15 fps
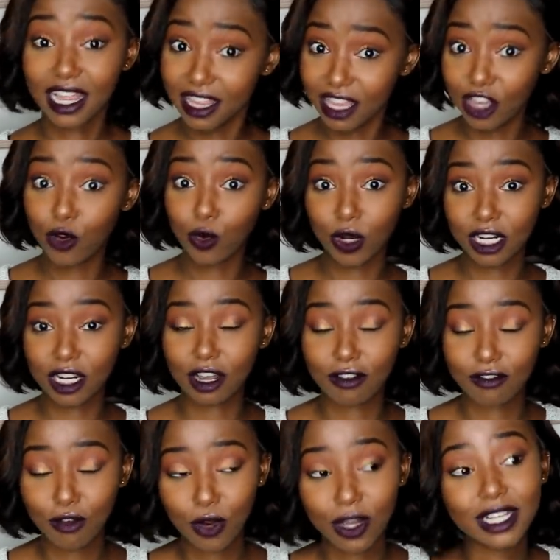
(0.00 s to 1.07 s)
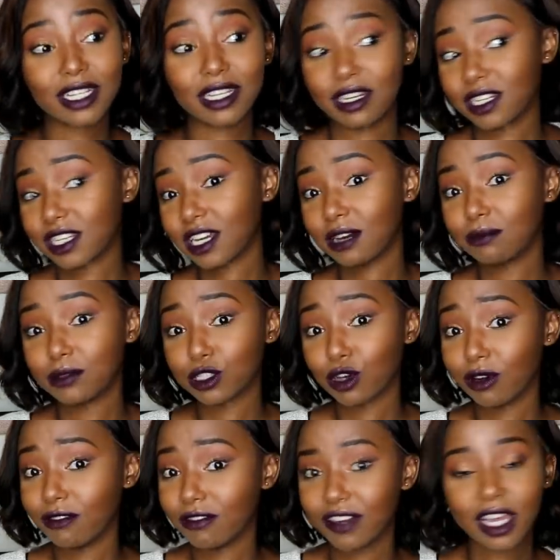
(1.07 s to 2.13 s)
they could afford in terms
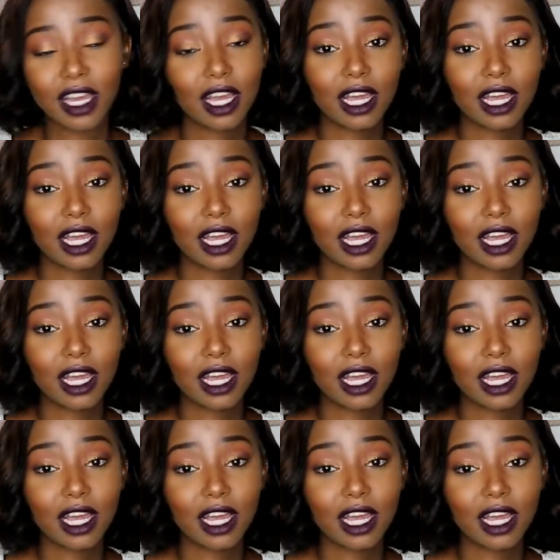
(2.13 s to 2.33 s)
of